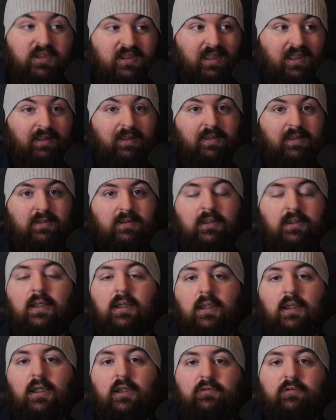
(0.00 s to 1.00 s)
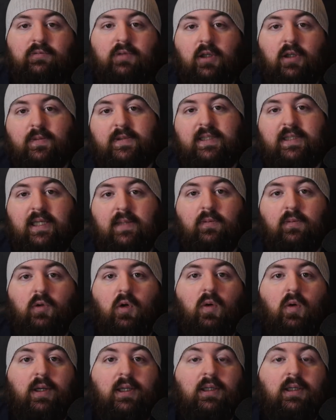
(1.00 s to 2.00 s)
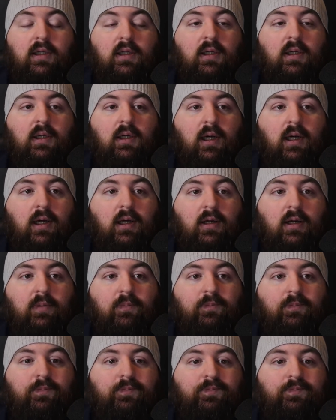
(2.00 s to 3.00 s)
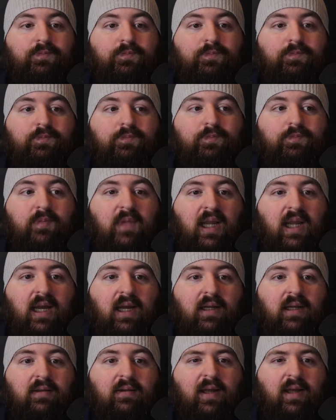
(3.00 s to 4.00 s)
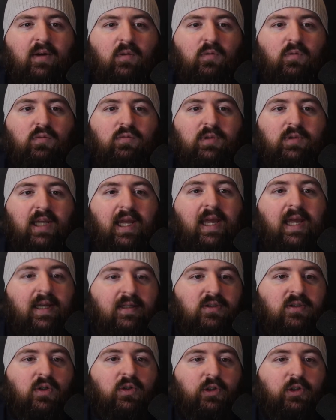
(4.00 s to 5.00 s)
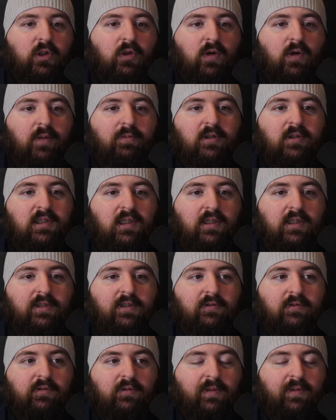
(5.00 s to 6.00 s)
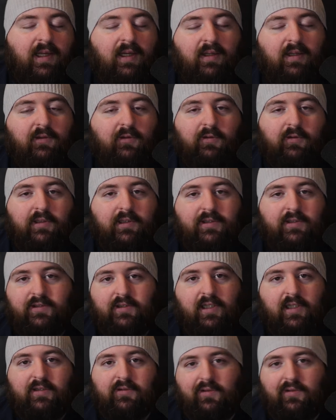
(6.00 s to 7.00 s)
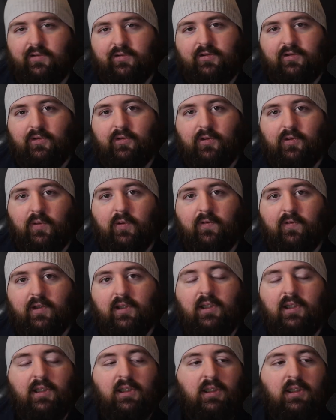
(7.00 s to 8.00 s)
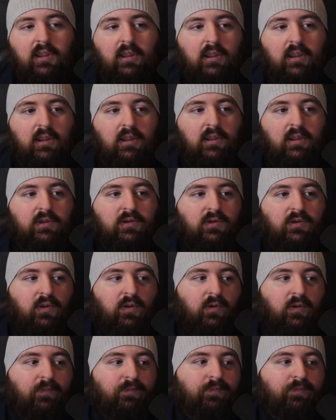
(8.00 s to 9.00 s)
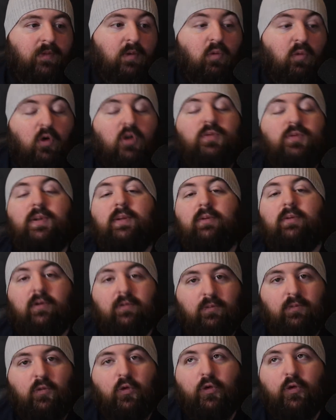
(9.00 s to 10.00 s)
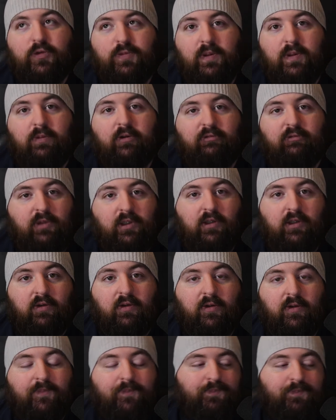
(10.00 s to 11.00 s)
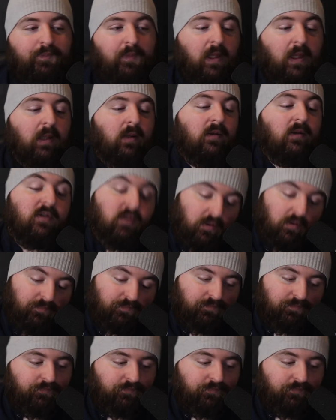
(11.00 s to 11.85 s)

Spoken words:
still is, from the government to keep them going. And that, the hit on your reputation from that alone is going to screw you over. So most people have been good though. So